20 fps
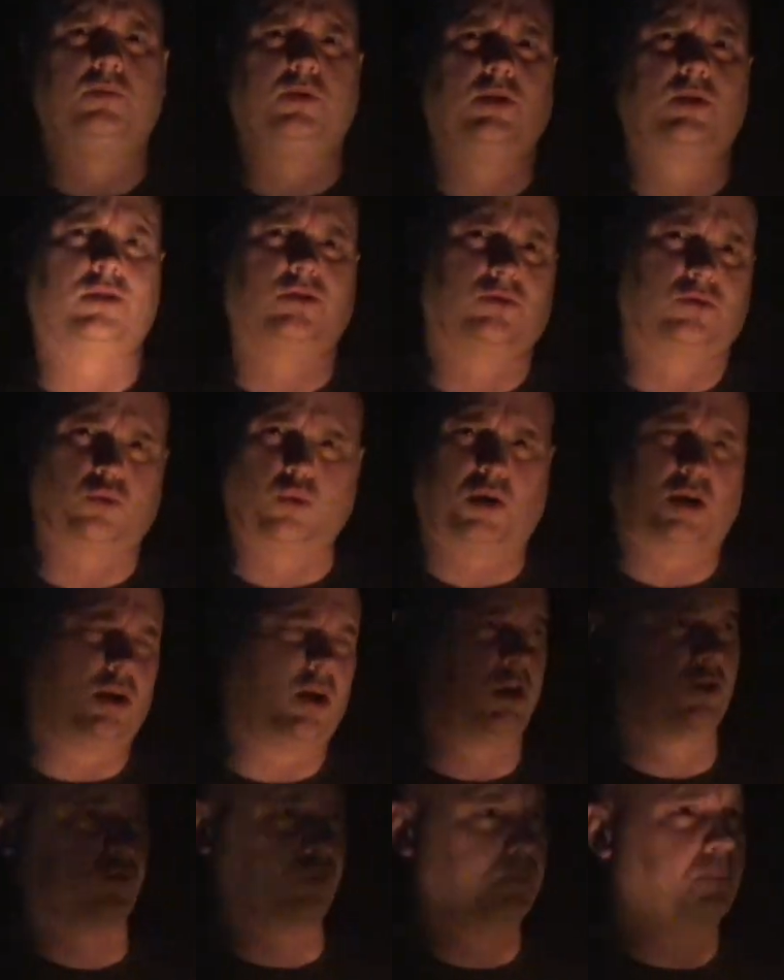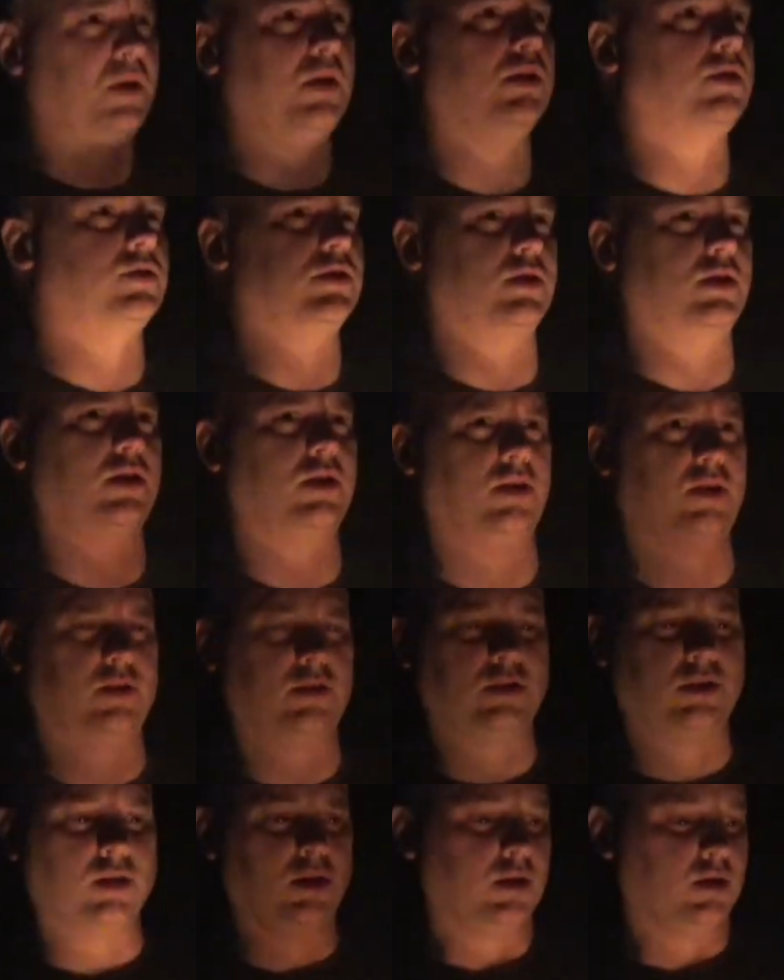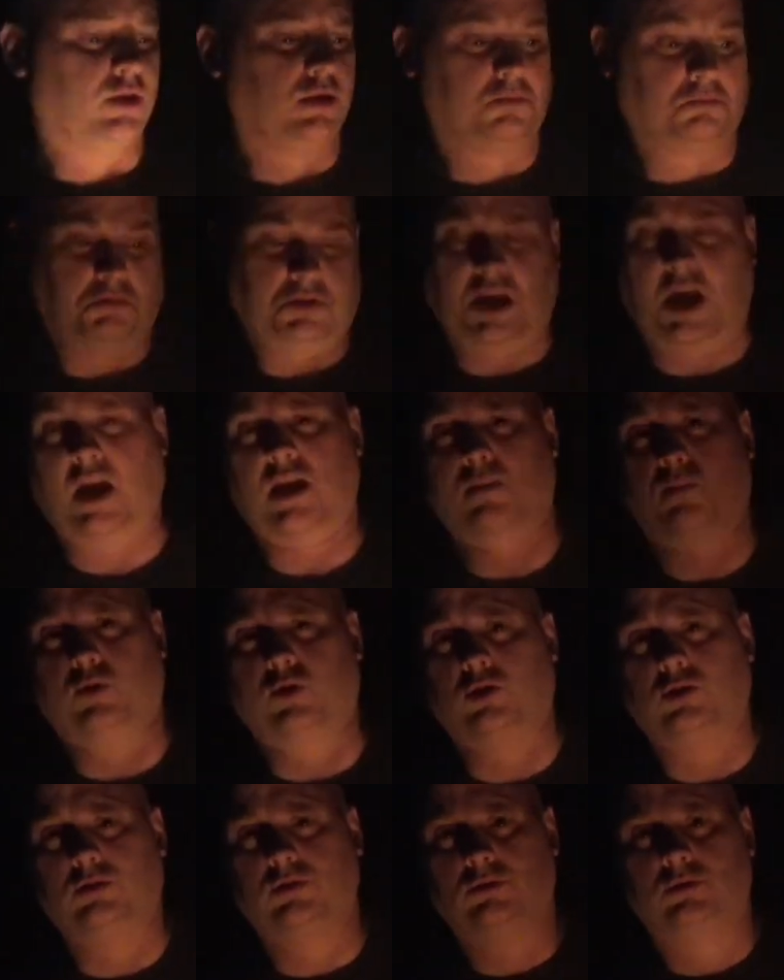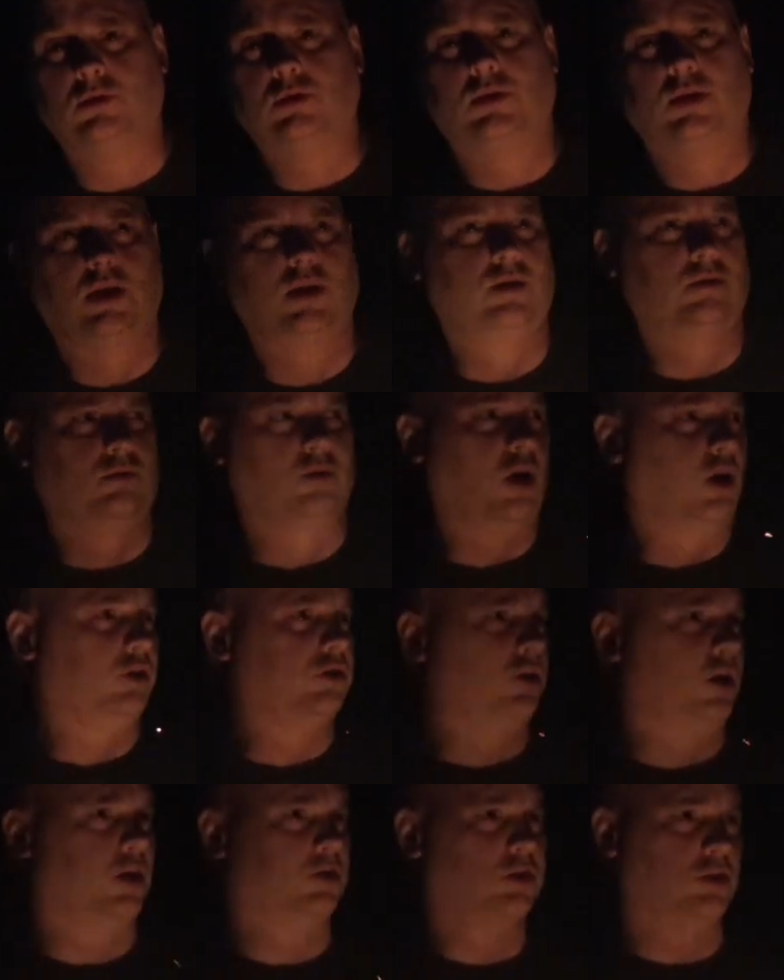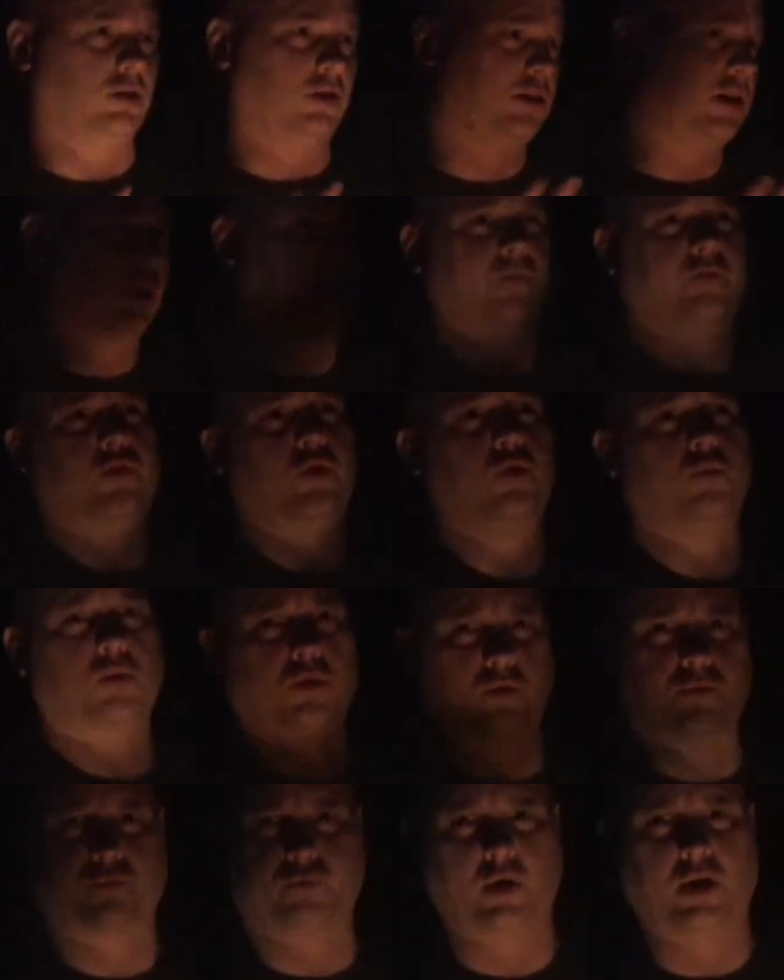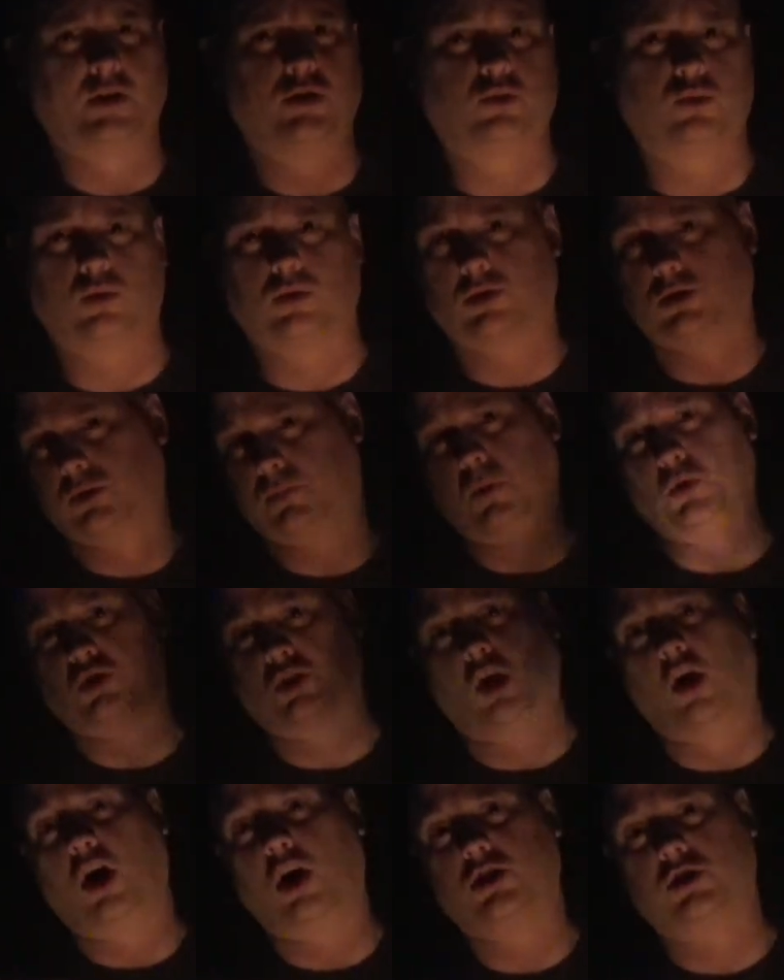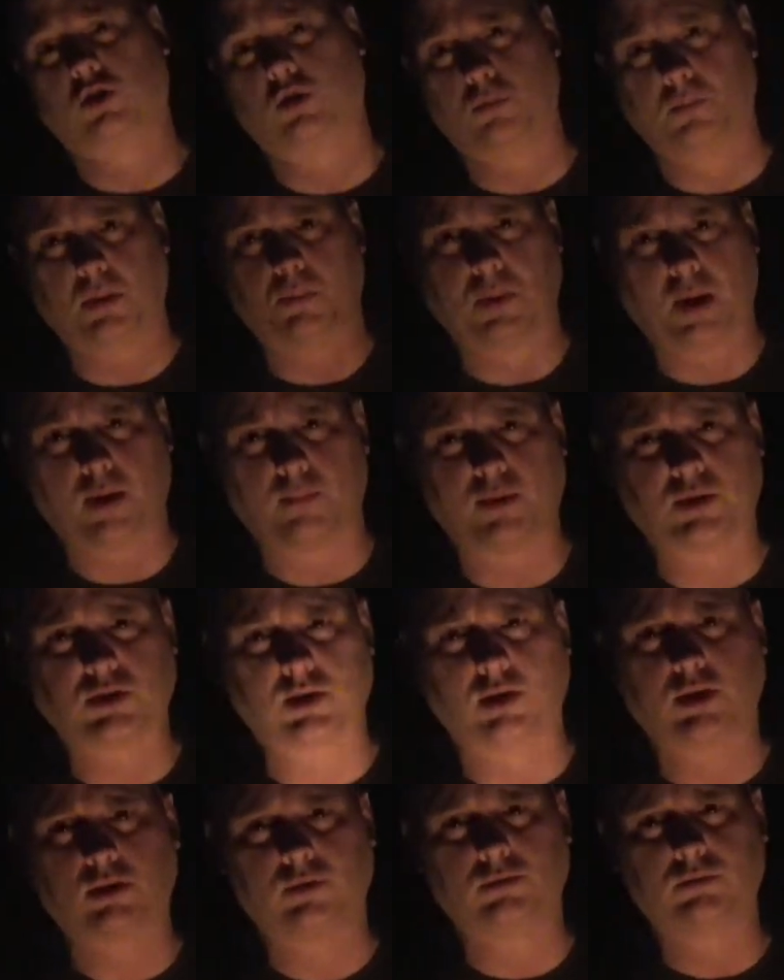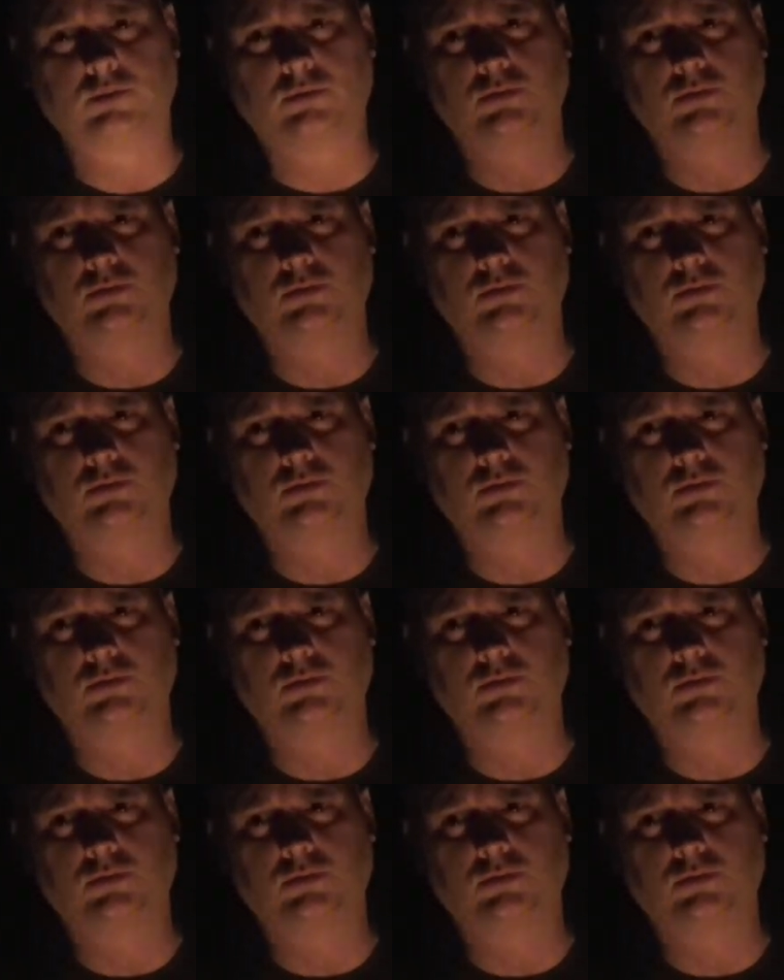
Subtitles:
to be $20 for pizza and table and long talks on the telephone with her friends who were supposed to also be babysitting.